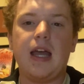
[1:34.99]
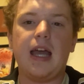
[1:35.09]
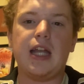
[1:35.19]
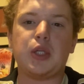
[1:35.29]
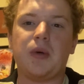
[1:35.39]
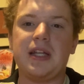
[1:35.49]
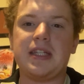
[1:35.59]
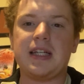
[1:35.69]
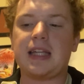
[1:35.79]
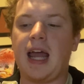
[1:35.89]
At
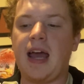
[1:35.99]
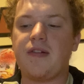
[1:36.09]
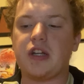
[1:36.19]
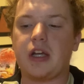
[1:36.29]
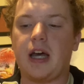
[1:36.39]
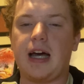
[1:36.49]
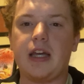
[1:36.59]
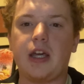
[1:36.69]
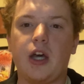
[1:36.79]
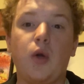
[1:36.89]
26, I have
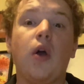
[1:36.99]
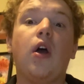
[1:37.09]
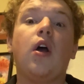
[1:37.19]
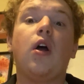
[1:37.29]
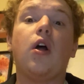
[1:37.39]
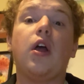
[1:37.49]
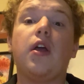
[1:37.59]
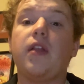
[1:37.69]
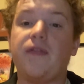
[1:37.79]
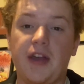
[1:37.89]
Chicago.
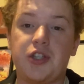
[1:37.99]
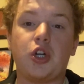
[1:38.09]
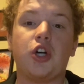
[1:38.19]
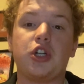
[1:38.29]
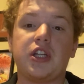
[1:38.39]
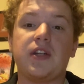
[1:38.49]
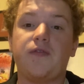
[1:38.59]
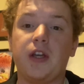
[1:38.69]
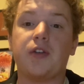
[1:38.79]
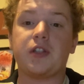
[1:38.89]
If they start Justin
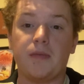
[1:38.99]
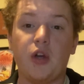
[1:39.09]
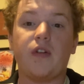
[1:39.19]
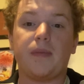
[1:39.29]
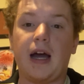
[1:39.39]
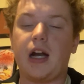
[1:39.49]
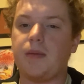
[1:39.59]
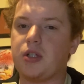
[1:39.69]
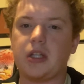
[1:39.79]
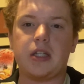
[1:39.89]
Fields, they'll move up higher.
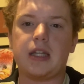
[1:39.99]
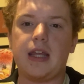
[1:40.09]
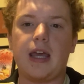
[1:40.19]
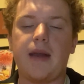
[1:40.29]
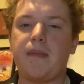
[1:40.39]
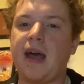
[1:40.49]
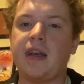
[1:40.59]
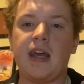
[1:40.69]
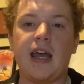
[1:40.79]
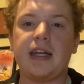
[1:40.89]
I'm just going to say that.
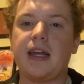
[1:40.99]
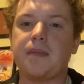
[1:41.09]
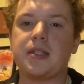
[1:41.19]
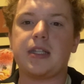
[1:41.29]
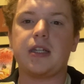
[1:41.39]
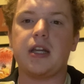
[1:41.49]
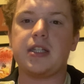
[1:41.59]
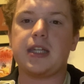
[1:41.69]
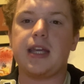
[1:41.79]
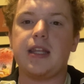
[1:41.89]
Matt Nagy, I'm going to
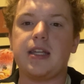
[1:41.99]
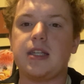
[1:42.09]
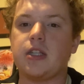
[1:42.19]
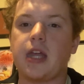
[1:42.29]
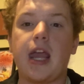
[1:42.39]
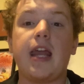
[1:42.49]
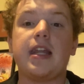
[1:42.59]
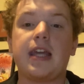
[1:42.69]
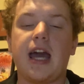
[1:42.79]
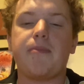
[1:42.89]
say this, is
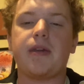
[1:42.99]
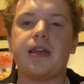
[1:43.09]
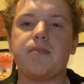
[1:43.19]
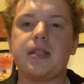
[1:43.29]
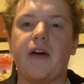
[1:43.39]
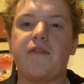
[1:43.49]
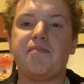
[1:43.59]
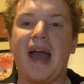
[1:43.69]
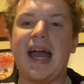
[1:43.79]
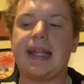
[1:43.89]
handicapping himself
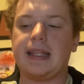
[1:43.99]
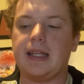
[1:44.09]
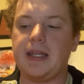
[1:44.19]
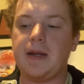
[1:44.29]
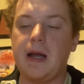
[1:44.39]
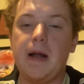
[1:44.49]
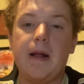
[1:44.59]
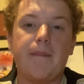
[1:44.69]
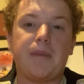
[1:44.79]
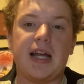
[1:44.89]
badly
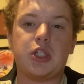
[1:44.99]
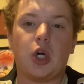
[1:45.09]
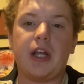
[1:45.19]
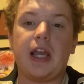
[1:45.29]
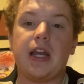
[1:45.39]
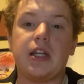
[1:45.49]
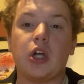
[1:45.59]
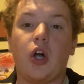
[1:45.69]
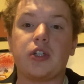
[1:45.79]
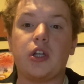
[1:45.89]
by starting Andy
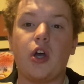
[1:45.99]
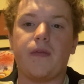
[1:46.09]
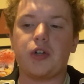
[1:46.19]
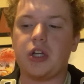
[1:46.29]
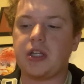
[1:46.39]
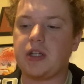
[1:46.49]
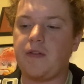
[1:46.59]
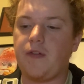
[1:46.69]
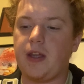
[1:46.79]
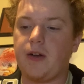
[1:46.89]
Dalton over Justin
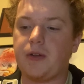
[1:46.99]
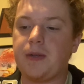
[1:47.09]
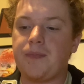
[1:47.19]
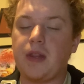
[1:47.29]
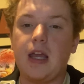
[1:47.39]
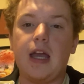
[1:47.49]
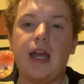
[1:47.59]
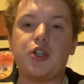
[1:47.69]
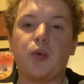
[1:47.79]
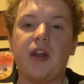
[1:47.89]
Fields.
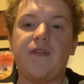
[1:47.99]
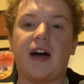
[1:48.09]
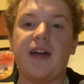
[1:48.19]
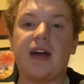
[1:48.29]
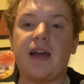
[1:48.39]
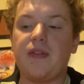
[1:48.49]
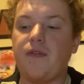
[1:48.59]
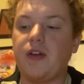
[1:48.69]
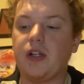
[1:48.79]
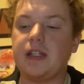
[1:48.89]
At 25, I have the
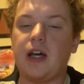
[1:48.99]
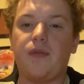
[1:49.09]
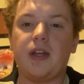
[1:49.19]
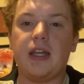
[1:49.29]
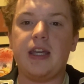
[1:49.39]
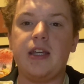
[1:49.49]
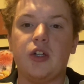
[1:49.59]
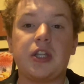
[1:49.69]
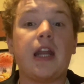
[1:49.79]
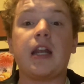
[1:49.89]
Philadelphia
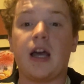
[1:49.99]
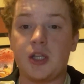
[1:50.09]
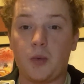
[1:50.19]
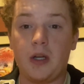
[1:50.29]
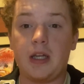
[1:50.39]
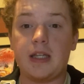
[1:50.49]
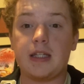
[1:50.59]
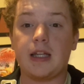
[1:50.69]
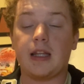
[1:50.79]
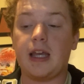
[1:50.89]
Eagles. Had a nice win
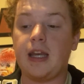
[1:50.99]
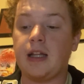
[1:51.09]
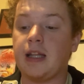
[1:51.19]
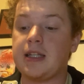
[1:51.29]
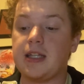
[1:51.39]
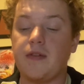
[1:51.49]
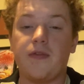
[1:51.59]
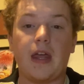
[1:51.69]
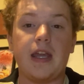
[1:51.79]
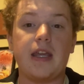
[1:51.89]
against Atlanta. Let's see
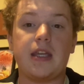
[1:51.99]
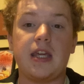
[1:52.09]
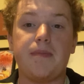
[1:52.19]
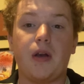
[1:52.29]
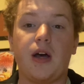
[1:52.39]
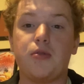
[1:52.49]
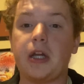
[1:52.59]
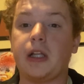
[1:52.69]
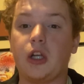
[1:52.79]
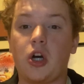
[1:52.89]
if they keep it up.
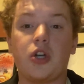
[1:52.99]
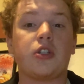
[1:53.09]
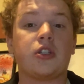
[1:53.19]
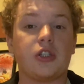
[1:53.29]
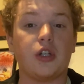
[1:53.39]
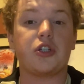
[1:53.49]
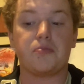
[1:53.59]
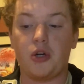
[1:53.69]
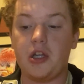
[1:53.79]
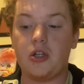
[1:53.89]
Jalen Hurts looks
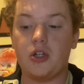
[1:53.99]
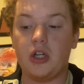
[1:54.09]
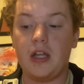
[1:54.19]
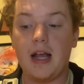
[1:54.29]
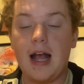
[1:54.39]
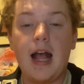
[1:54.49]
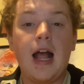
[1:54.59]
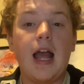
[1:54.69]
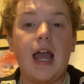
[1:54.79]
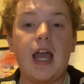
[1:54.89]
pretty good.
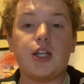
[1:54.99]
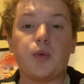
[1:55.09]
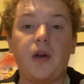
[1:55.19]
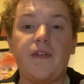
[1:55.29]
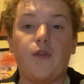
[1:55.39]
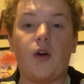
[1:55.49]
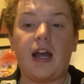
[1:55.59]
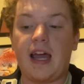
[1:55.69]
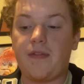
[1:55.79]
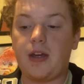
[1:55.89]
At 24,
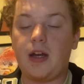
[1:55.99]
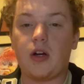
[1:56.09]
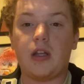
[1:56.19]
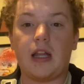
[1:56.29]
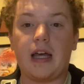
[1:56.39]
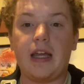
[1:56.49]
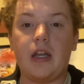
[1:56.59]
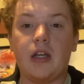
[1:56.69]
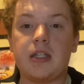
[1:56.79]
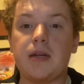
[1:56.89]
I have
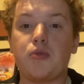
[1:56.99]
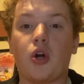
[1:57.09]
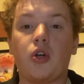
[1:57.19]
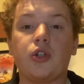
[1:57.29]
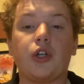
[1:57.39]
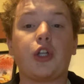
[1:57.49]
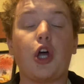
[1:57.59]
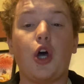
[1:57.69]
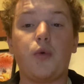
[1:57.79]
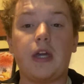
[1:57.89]
Carolina. Sam Darnold looked
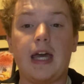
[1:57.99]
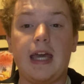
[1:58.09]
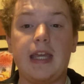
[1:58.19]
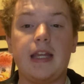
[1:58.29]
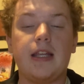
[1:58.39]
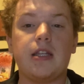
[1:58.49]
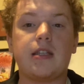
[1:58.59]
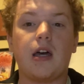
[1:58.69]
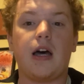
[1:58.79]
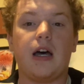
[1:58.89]
okay in his